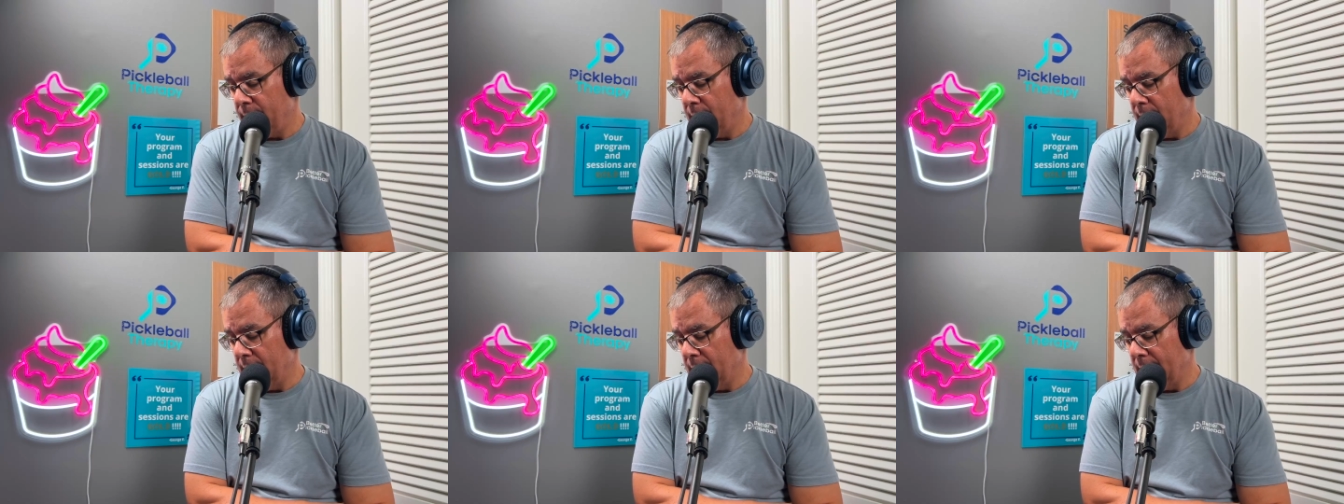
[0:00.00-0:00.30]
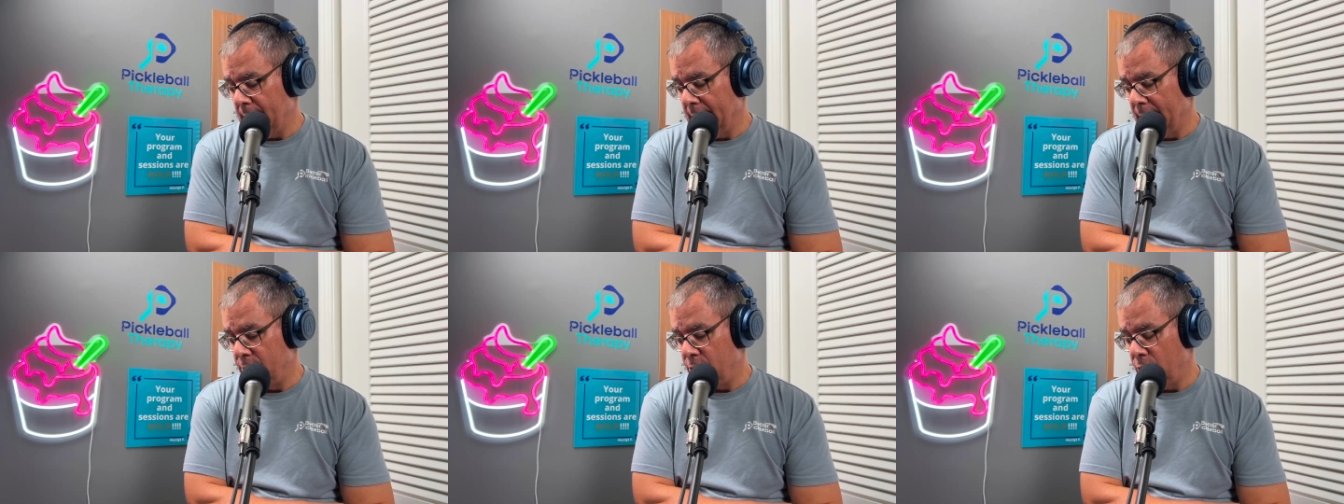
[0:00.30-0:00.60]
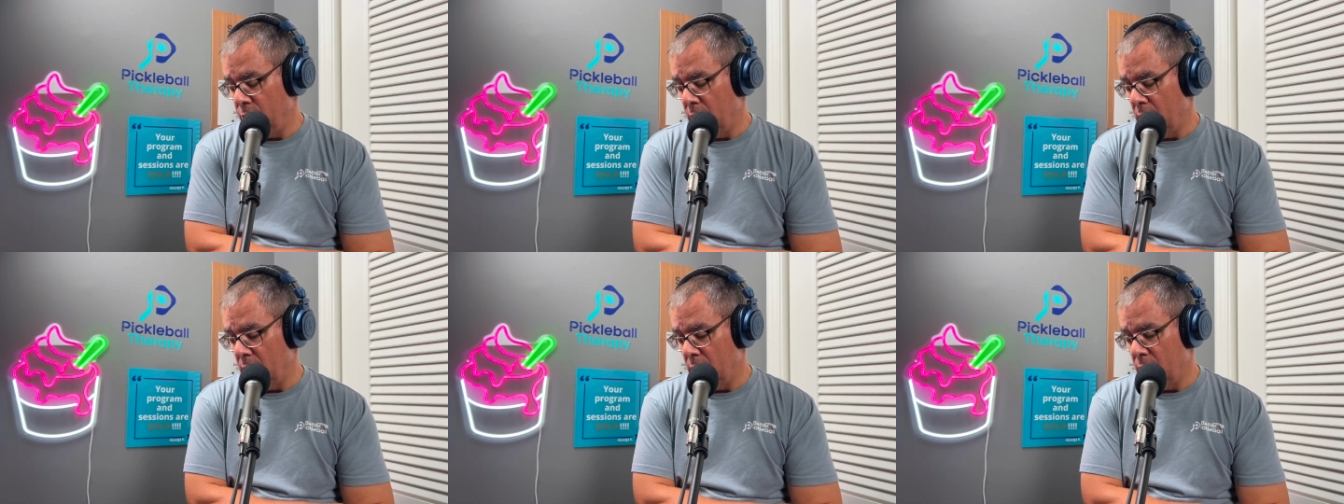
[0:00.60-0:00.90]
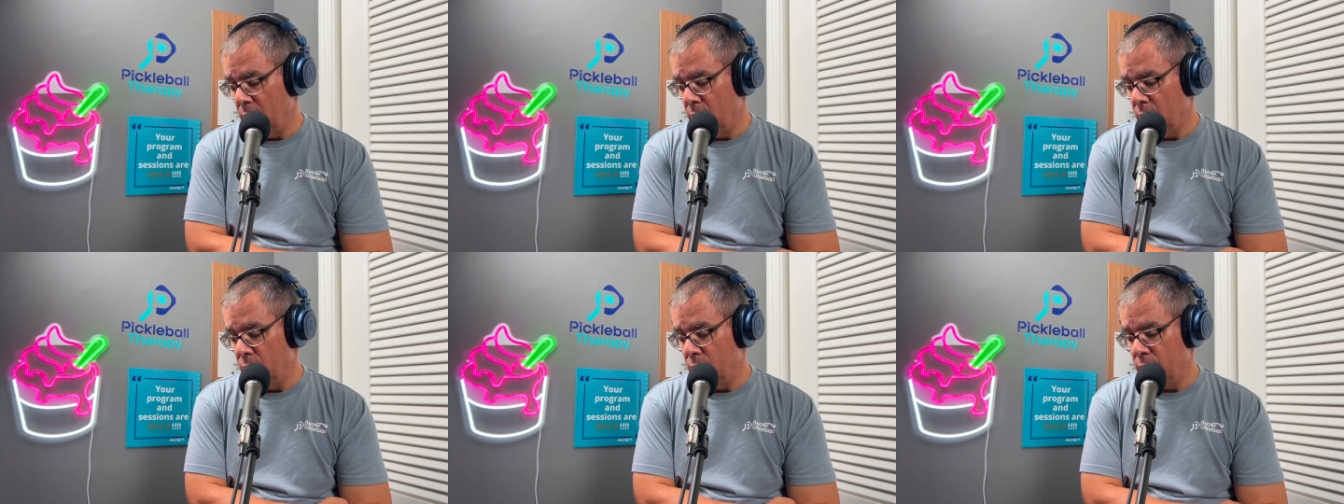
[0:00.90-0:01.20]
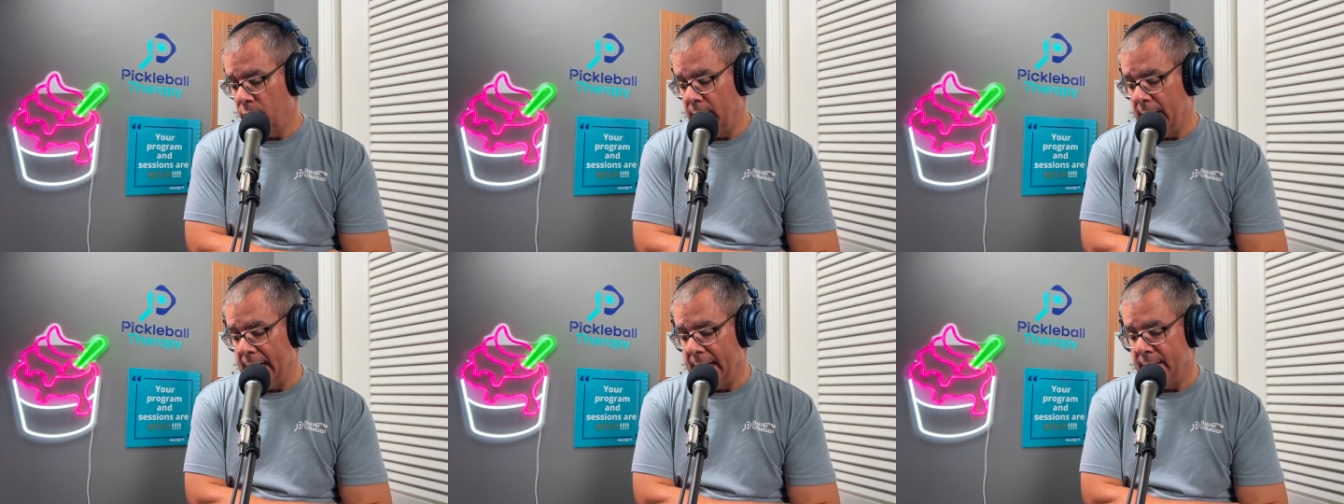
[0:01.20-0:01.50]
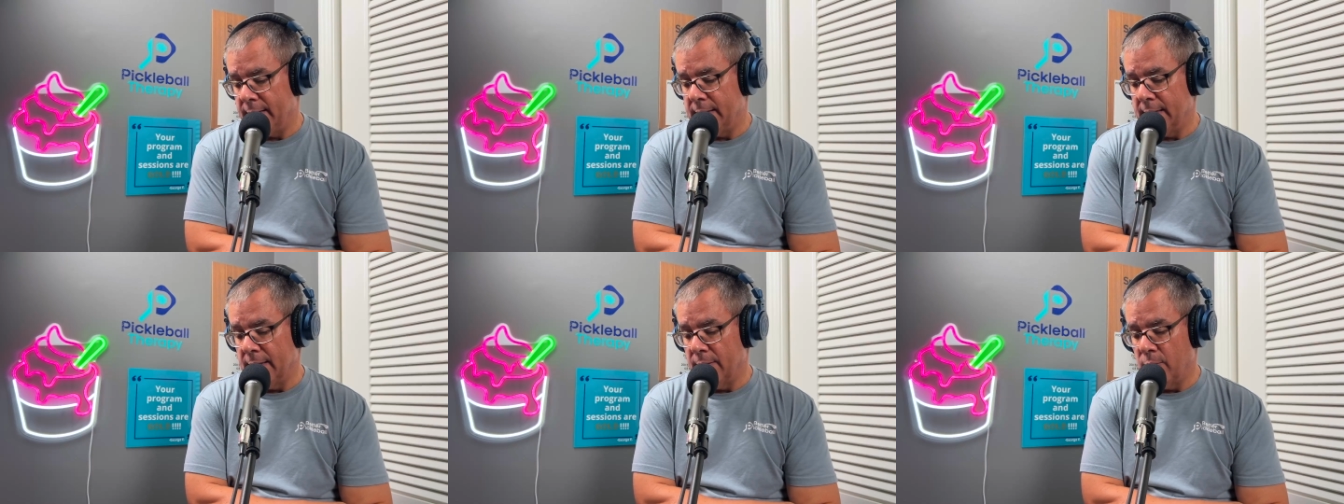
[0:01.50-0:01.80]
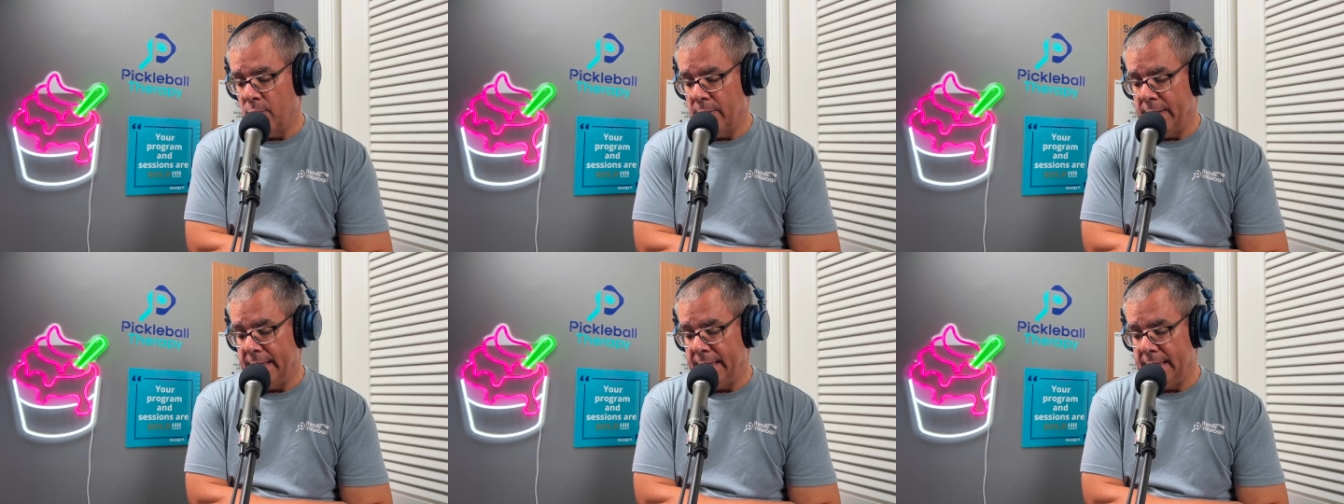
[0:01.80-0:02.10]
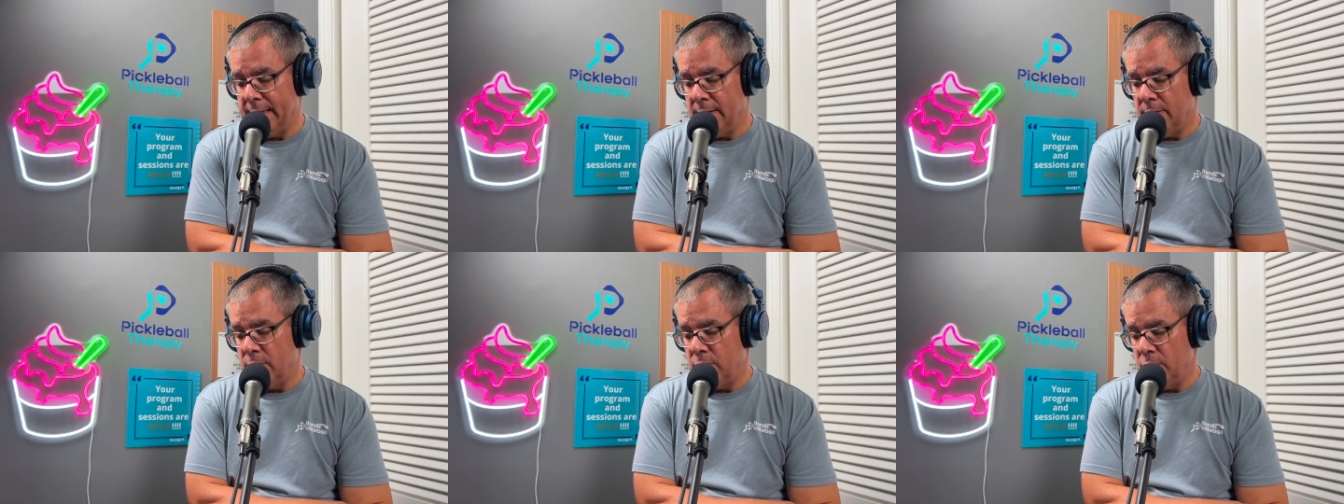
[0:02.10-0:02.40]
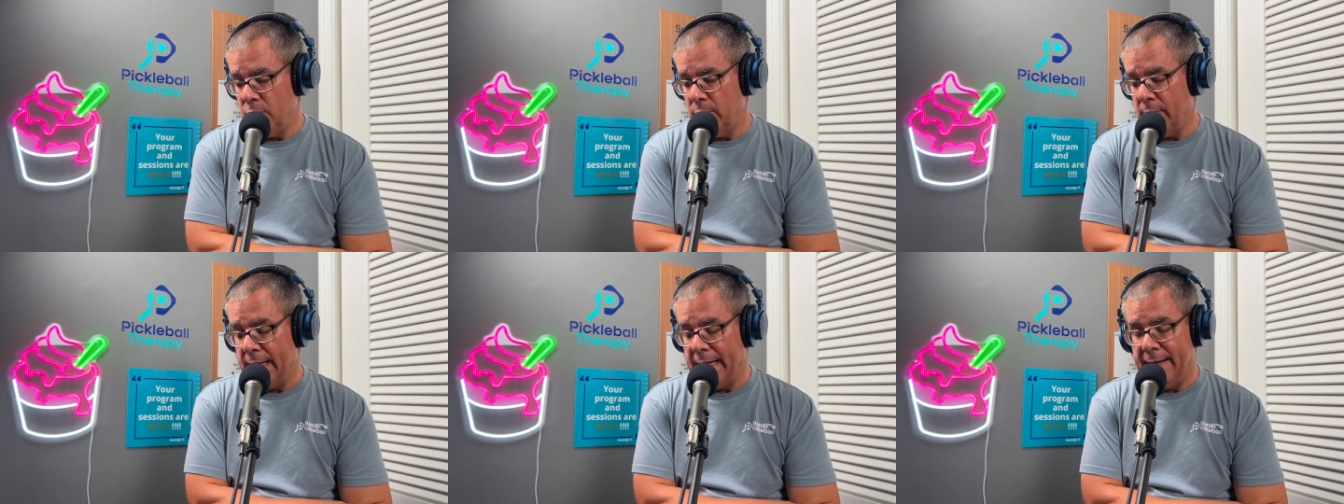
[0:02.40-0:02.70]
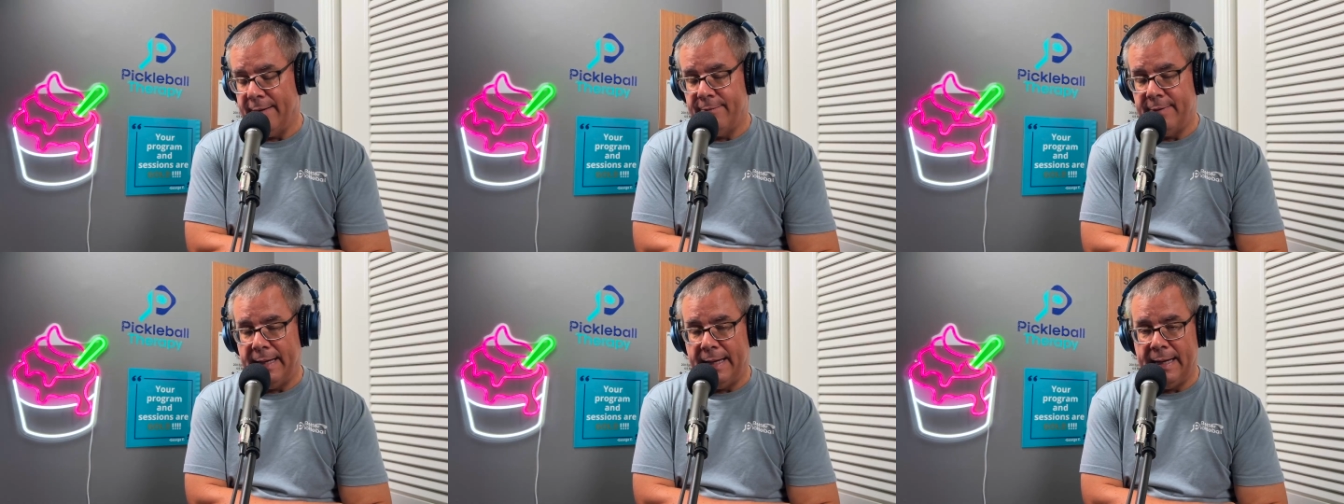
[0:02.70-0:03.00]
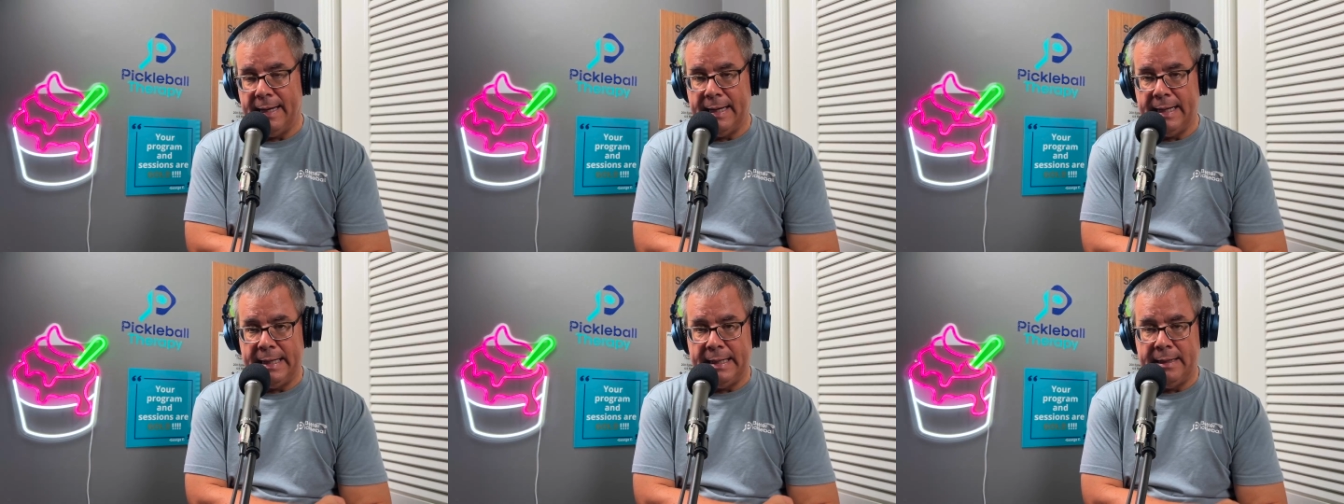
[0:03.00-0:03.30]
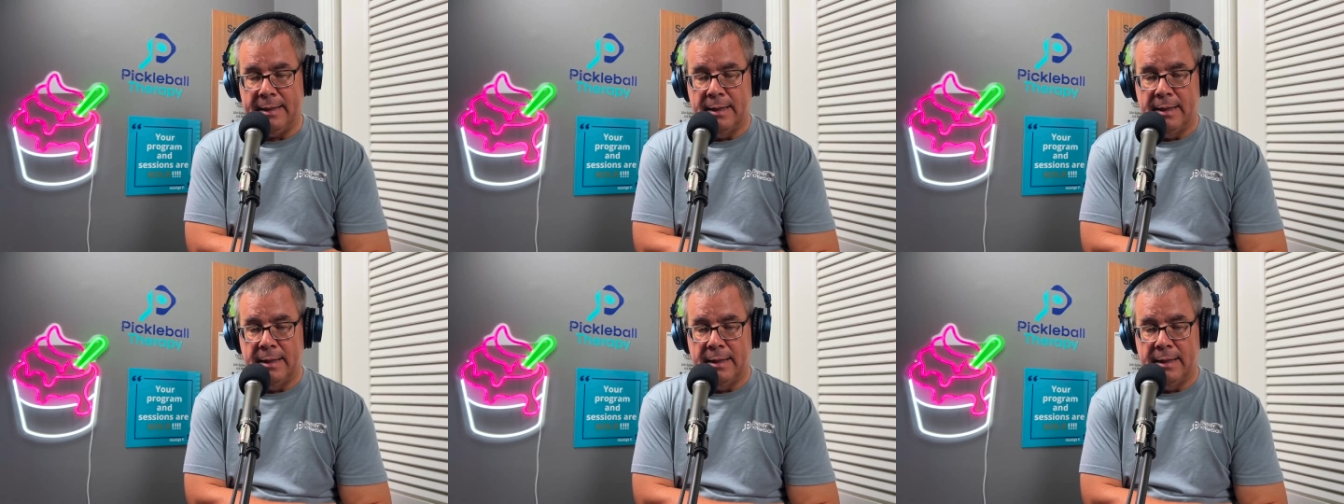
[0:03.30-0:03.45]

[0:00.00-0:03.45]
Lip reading: let you know that we do have a